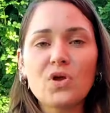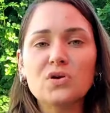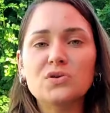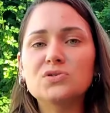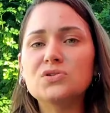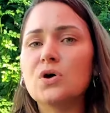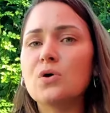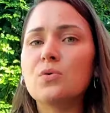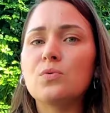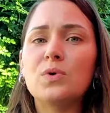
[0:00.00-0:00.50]

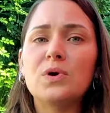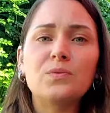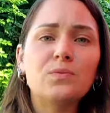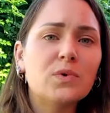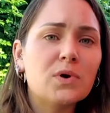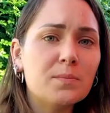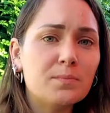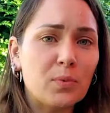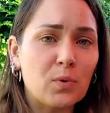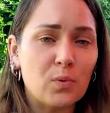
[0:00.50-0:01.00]
So when
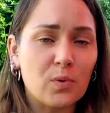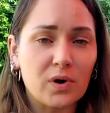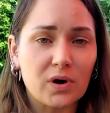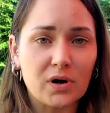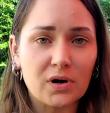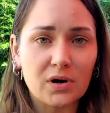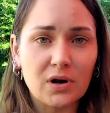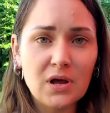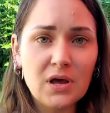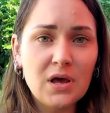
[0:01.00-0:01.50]
we're
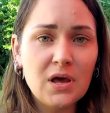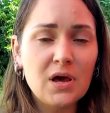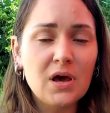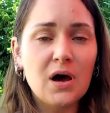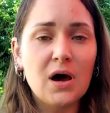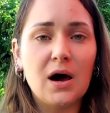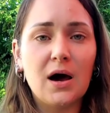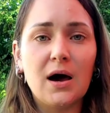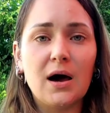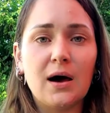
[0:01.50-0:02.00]
born,
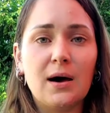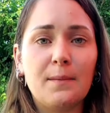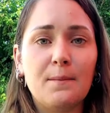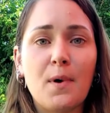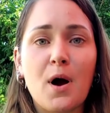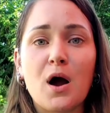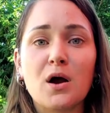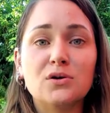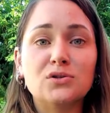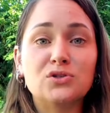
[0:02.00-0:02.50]

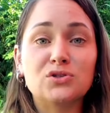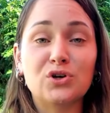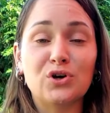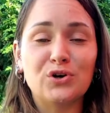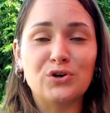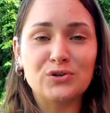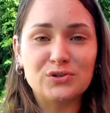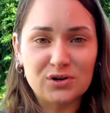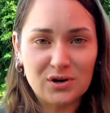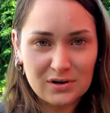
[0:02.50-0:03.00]
our
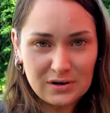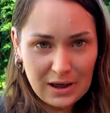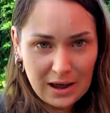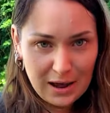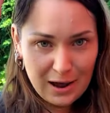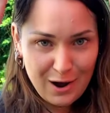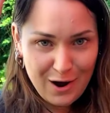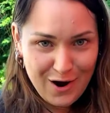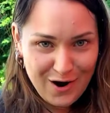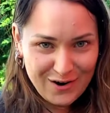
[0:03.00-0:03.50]
skulls are
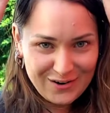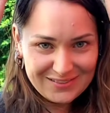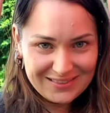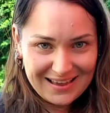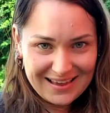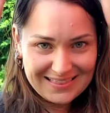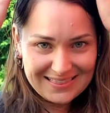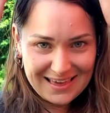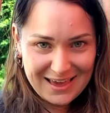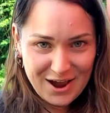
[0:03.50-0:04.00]
not hard
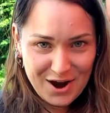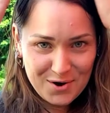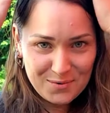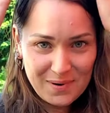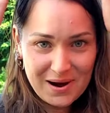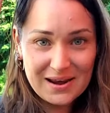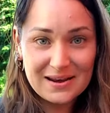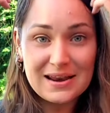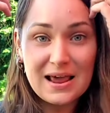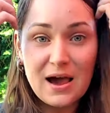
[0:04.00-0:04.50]
like they are
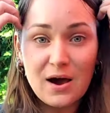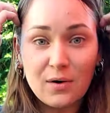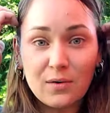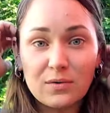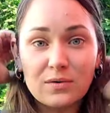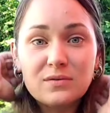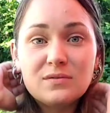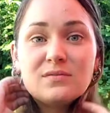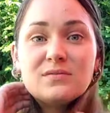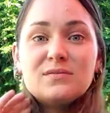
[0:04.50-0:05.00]
right now.
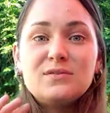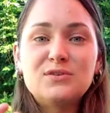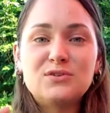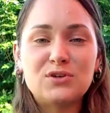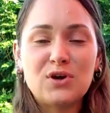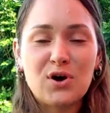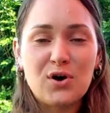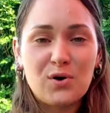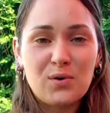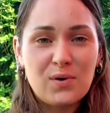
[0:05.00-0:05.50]

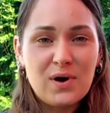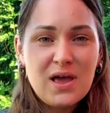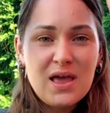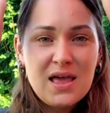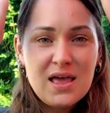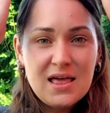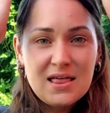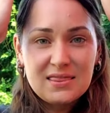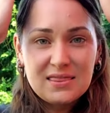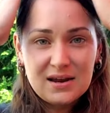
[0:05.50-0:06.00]
So
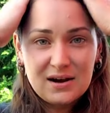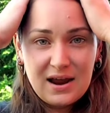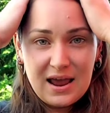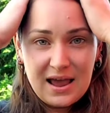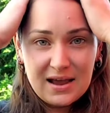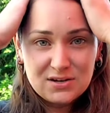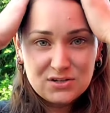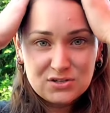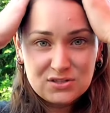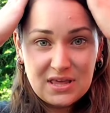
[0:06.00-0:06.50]

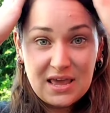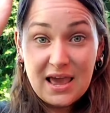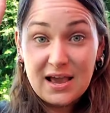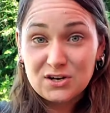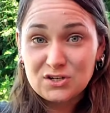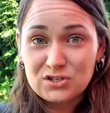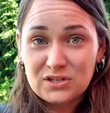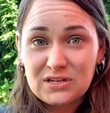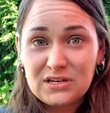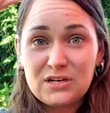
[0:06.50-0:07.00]
they
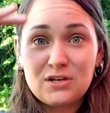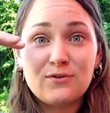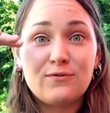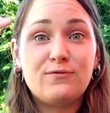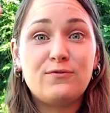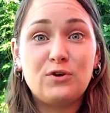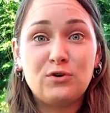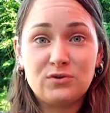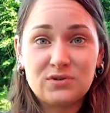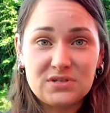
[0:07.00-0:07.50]
actually need to
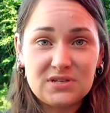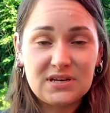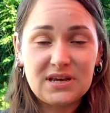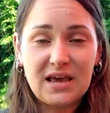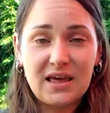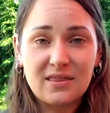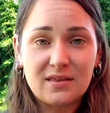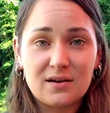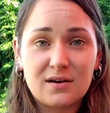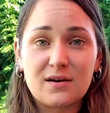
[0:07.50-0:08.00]
fuse
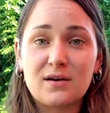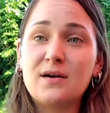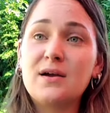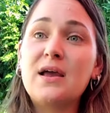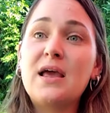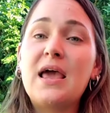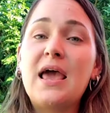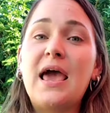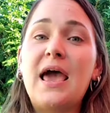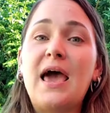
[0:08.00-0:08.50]
together.
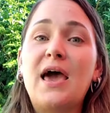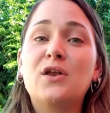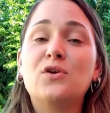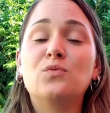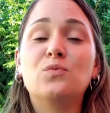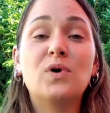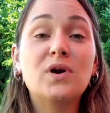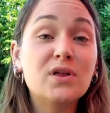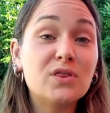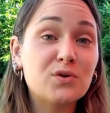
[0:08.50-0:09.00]

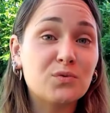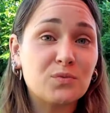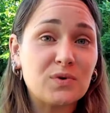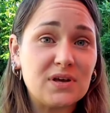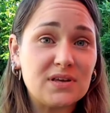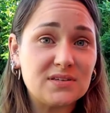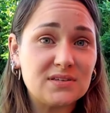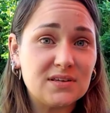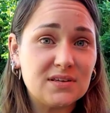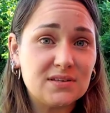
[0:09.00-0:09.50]
And one of the
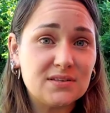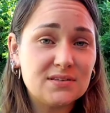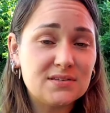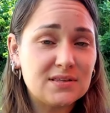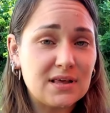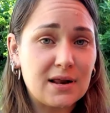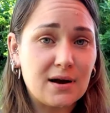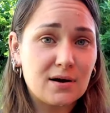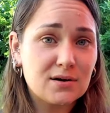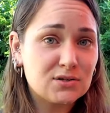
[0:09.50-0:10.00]
reasons
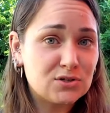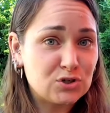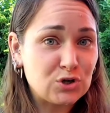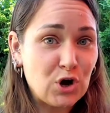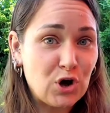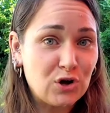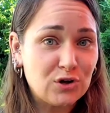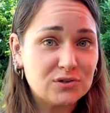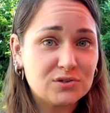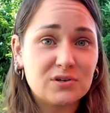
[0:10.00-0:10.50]
that our
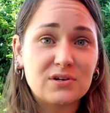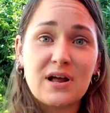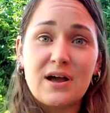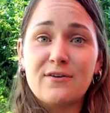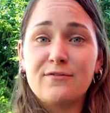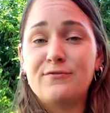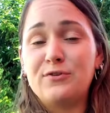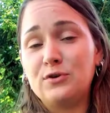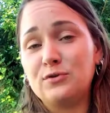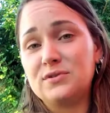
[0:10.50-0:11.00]
skulls are
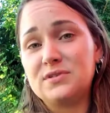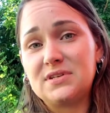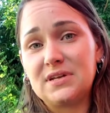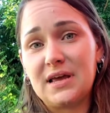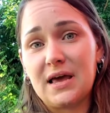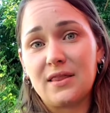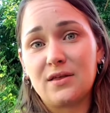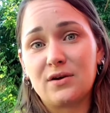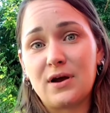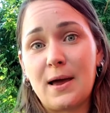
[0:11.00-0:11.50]
not fused
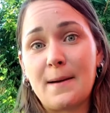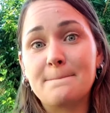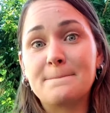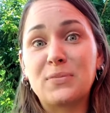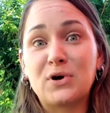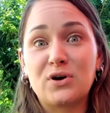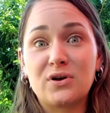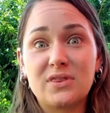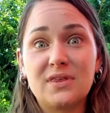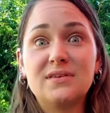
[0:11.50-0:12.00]
together at
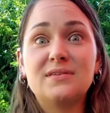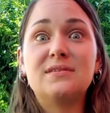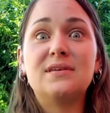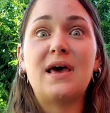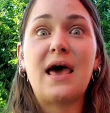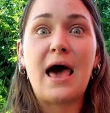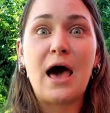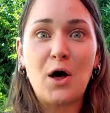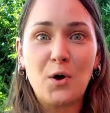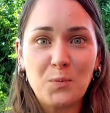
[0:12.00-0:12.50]
birth is to
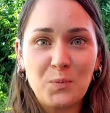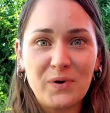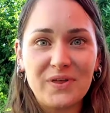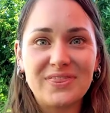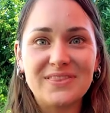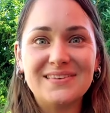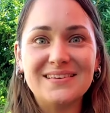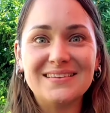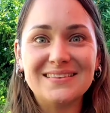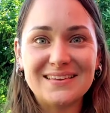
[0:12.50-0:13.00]
help
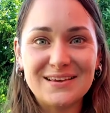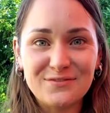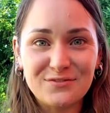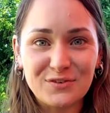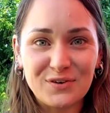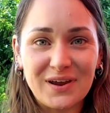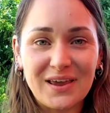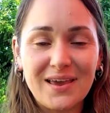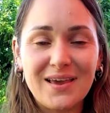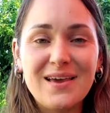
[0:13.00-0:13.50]
with
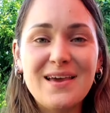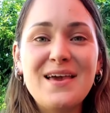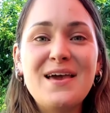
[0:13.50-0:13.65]
delivery.